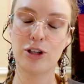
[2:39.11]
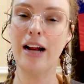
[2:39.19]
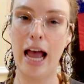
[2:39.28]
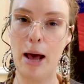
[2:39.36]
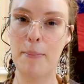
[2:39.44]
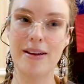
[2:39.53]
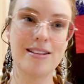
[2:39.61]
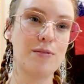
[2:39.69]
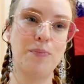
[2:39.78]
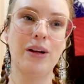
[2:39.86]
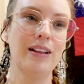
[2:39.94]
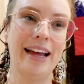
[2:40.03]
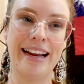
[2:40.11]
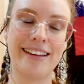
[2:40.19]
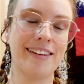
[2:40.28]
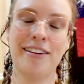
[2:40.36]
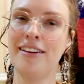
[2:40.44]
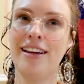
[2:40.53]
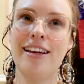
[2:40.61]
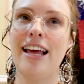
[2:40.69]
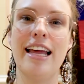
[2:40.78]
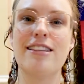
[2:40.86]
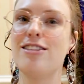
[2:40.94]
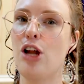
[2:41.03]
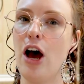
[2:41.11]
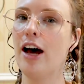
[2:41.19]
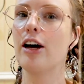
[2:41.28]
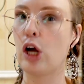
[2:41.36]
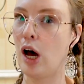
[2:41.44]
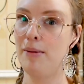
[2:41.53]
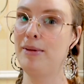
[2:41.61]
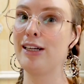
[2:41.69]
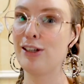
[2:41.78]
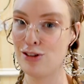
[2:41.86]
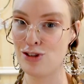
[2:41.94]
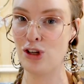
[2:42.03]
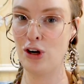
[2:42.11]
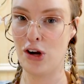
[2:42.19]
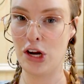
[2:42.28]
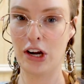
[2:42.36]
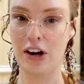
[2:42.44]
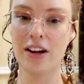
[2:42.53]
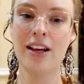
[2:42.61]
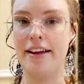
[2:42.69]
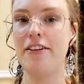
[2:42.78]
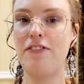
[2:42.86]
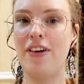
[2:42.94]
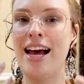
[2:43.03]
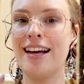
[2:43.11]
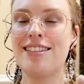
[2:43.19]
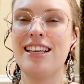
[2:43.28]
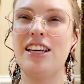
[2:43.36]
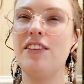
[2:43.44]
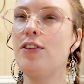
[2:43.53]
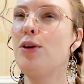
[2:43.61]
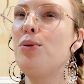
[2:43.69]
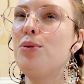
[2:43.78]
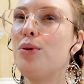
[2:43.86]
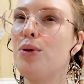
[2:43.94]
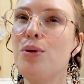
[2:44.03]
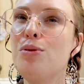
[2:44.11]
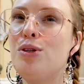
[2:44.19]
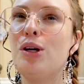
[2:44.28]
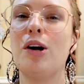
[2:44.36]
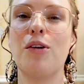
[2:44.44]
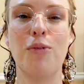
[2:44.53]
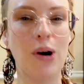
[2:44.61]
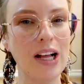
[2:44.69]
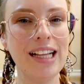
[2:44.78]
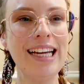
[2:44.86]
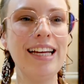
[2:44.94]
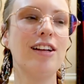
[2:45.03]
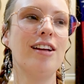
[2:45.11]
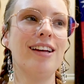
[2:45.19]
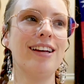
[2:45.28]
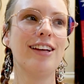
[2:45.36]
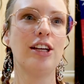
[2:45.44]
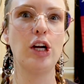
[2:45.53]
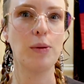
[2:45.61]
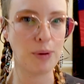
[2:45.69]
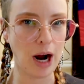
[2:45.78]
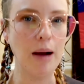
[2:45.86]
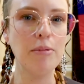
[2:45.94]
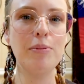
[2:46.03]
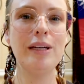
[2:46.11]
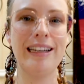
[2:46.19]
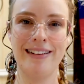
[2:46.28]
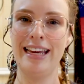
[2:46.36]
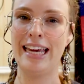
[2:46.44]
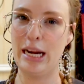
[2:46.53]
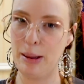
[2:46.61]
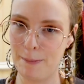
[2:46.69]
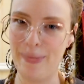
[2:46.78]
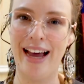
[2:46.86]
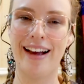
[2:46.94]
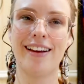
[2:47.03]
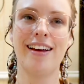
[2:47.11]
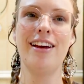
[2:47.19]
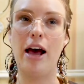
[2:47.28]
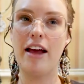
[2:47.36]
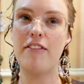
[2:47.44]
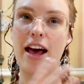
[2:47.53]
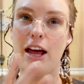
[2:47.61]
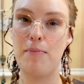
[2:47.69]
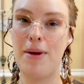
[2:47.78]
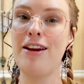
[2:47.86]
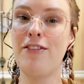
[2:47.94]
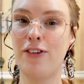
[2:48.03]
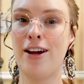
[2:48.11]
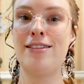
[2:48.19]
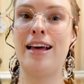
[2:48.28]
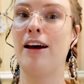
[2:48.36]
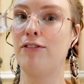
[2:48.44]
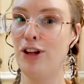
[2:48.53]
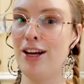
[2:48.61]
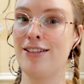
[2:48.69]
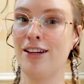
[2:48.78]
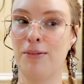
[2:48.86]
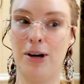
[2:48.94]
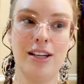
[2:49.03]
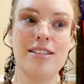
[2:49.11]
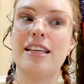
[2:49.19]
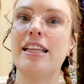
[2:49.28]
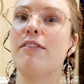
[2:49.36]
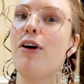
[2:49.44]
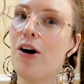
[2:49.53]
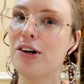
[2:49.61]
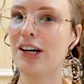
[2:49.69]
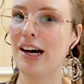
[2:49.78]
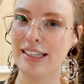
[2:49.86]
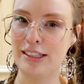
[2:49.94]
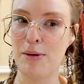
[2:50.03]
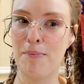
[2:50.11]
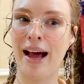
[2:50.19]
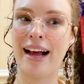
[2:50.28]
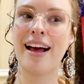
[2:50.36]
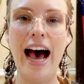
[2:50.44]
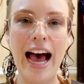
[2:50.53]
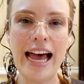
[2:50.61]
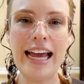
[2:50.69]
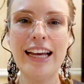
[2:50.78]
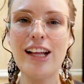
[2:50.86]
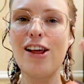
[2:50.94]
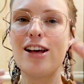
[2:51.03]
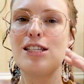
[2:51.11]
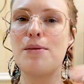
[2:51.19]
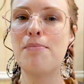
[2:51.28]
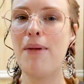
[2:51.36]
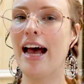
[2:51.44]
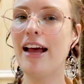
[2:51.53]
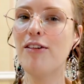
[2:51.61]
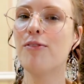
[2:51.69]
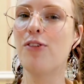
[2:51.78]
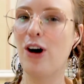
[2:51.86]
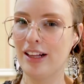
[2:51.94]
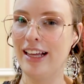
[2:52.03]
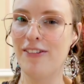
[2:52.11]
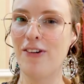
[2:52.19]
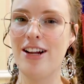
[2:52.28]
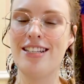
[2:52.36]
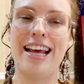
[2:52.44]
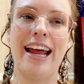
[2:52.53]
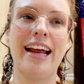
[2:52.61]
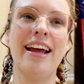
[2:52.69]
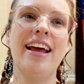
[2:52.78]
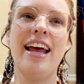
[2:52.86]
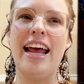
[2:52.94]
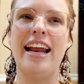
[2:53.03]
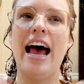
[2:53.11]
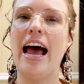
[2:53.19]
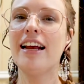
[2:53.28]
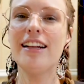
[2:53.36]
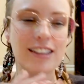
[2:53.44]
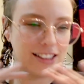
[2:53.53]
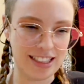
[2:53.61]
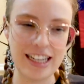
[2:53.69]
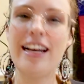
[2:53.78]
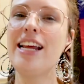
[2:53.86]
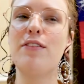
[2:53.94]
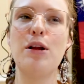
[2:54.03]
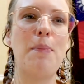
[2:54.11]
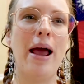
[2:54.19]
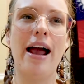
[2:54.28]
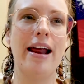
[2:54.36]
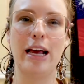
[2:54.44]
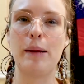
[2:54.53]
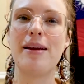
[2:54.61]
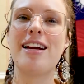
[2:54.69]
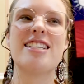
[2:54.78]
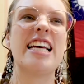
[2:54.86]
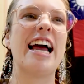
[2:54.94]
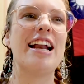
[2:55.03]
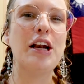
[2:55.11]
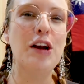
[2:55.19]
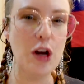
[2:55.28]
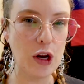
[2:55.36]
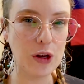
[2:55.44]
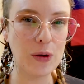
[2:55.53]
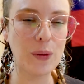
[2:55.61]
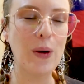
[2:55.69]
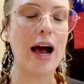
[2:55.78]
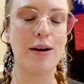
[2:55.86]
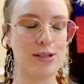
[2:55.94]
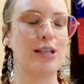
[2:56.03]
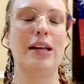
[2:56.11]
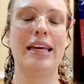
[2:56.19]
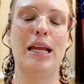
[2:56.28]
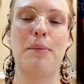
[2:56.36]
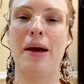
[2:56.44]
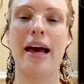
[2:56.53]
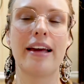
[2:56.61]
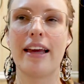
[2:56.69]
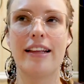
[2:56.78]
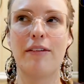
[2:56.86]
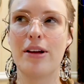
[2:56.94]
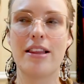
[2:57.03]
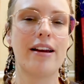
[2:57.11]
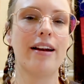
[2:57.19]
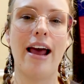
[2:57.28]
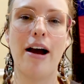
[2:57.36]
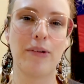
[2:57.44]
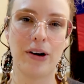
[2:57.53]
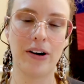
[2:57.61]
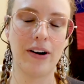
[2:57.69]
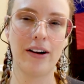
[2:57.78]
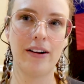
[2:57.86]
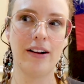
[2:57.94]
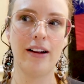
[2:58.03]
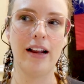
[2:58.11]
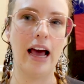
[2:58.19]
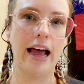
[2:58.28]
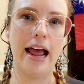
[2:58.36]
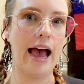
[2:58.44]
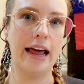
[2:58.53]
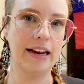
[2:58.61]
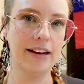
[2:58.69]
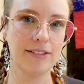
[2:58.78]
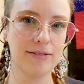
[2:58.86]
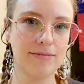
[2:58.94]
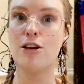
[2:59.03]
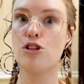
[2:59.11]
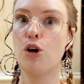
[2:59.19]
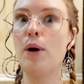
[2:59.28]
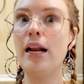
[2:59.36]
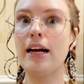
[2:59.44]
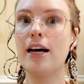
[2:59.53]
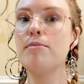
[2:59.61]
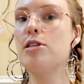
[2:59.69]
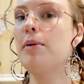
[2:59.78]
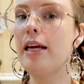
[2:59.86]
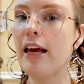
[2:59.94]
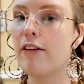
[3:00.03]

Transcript: sure it happens, but like, it's not a common concern here. In fact, if you lose your wallet, you're probably gonna get it back. I've had many friends that have lost their wallets and they've all gotten them back. I lost my wallet one day and I didn't even panic because I knew I was gonna get it back, and then within an hour, I had it. So when it comes to being